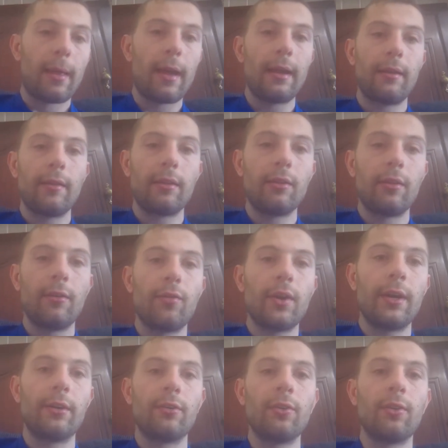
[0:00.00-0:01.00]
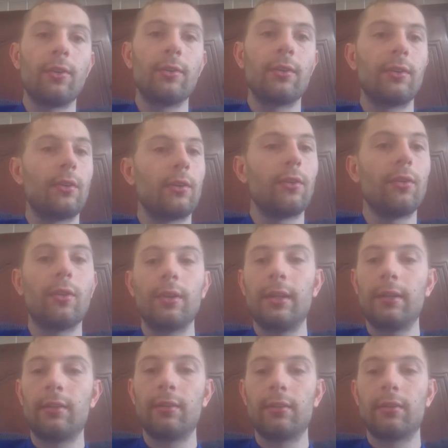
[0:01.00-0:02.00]
And it'll do fine. No
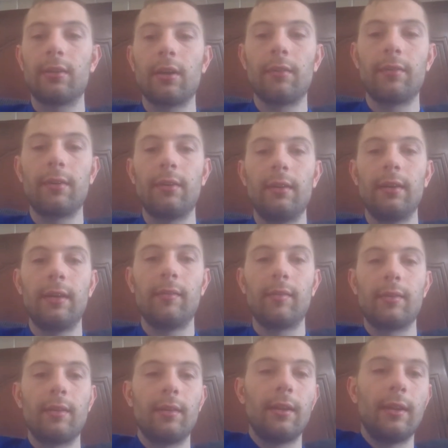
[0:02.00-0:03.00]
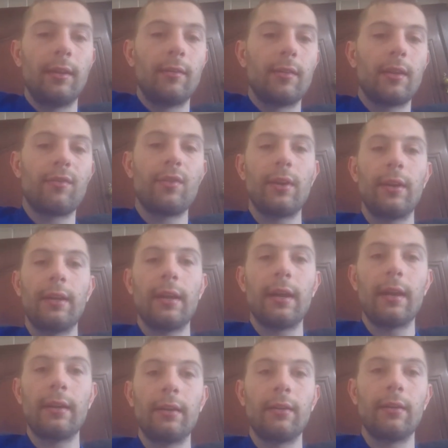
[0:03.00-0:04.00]
need to cover the leaves. The leaves are fairly
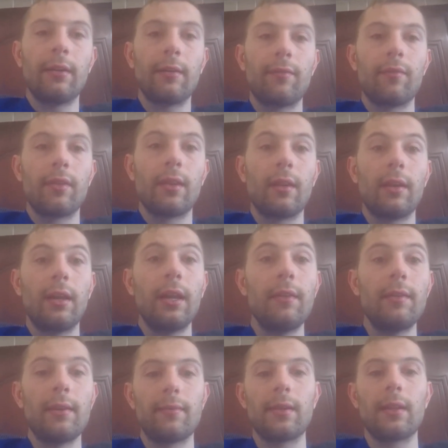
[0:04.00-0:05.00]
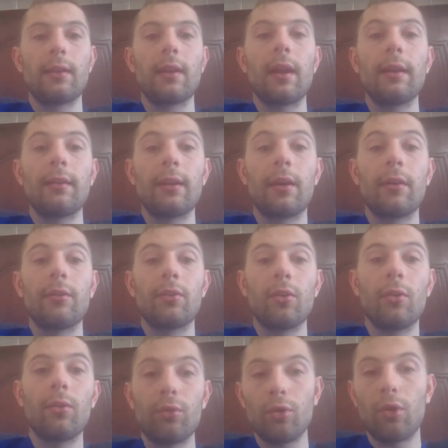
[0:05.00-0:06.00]
hardy enough. Even if it died down,
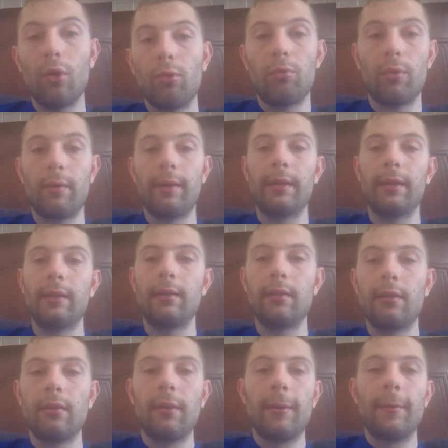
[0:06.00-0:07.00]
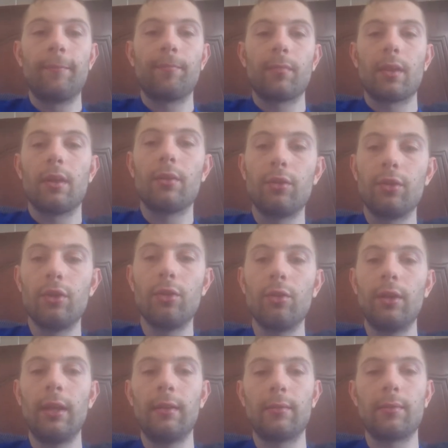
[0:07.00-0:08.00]
don't worry.
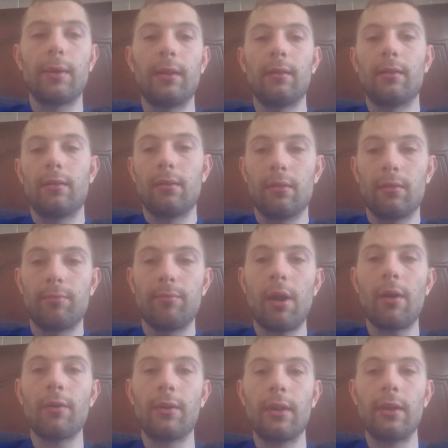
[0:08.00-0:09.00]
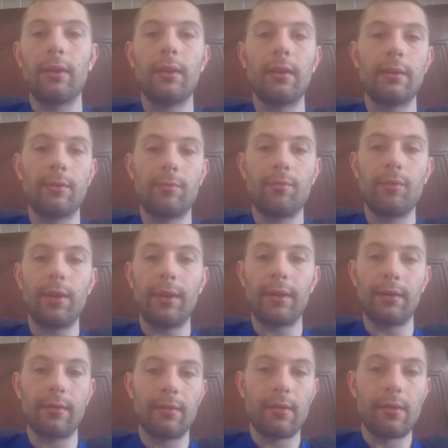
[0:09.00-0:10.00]
New leaves will sprout in the spring.